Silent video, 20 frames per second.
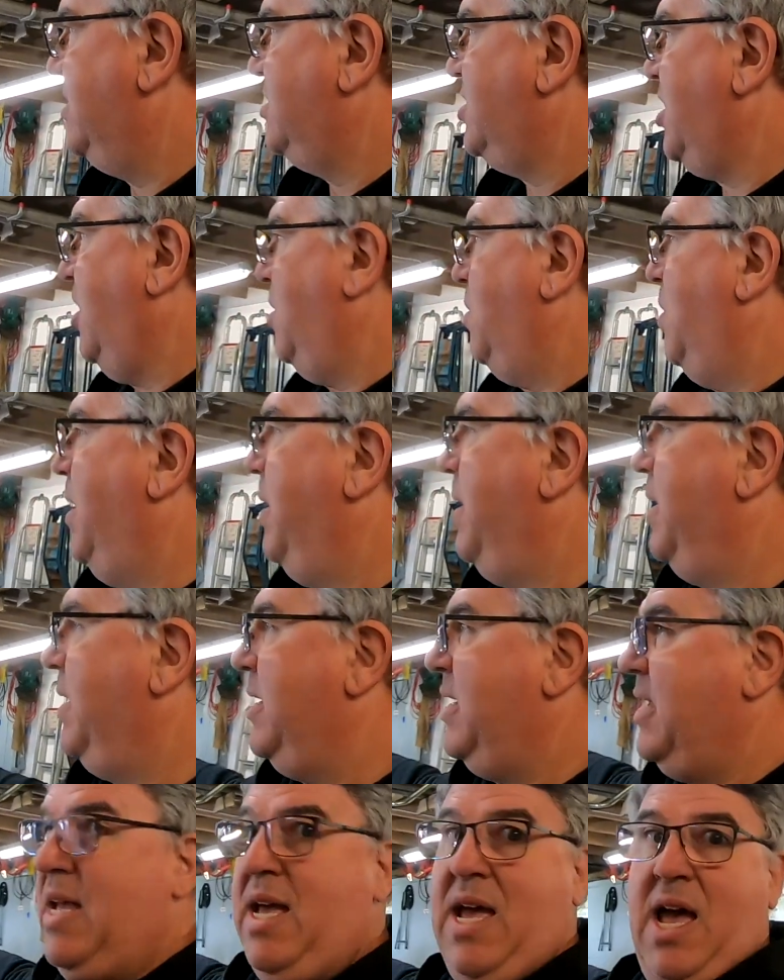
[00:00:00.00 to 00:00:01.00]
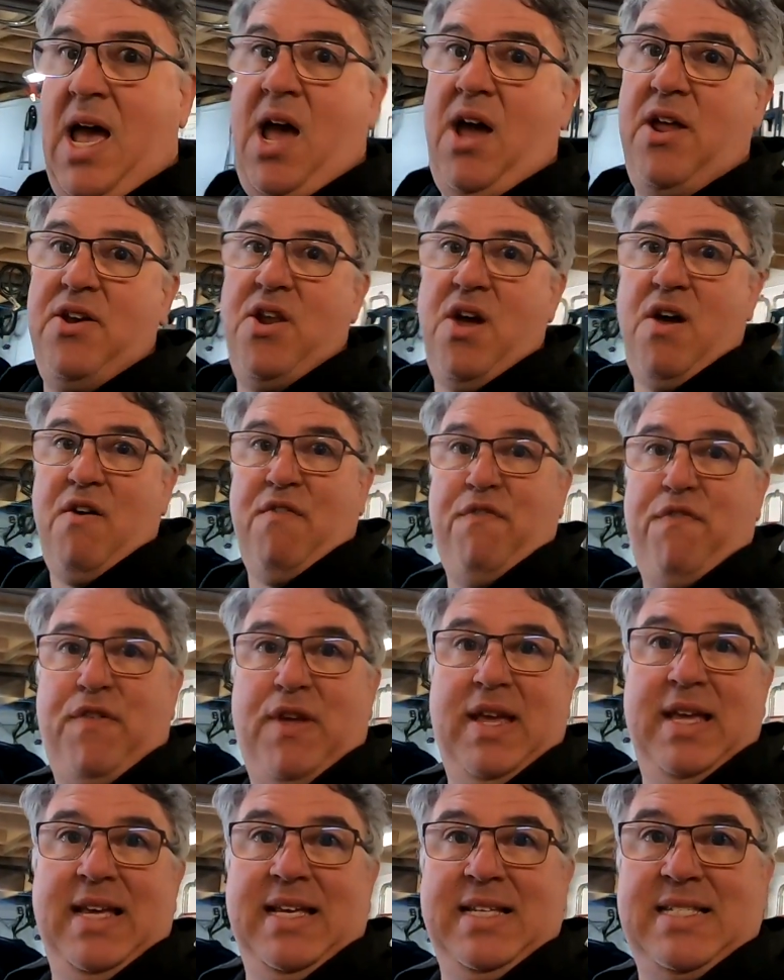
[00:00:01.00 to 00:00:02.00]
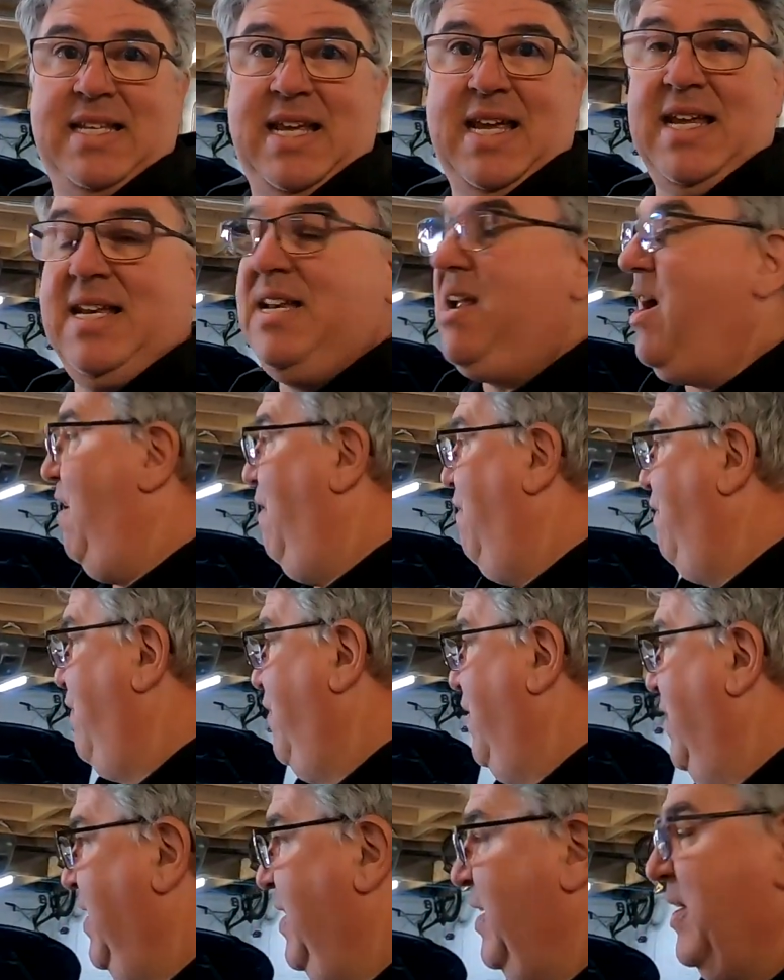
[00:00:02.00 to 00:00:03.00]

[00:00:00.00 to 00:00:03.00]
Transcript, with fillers: So, enough is enough.